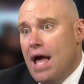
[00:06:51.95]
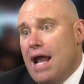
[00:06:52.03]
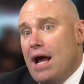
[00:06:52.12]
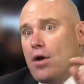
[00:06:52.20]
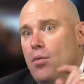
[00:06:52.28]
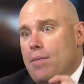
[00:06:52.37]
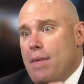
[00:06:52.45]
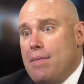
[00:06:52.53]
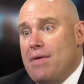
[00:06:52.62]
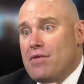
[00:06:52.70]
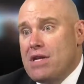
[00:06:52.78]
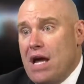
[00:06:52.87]
and how can we
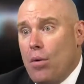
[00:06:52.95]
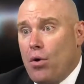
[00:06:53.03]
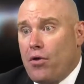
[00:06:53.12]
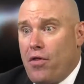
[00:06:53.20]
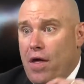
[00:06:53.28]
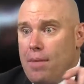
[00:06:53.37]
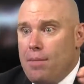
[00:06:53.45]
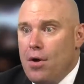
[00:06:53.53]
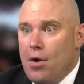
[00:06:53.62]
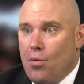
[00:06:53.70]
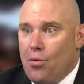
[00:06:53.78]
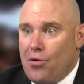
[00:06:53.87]
maybe even network them
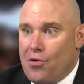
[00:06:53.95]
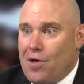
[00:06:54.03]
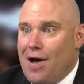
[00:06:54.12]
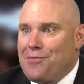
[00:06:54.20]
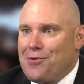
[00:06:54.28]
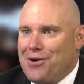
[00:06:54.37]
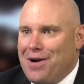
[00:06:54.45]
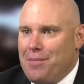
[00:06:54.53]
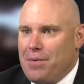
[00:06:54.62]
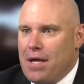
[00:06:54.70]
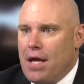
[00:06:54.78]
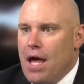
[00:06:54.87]
with a software
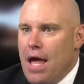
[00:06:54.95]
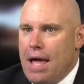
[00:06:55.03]
company,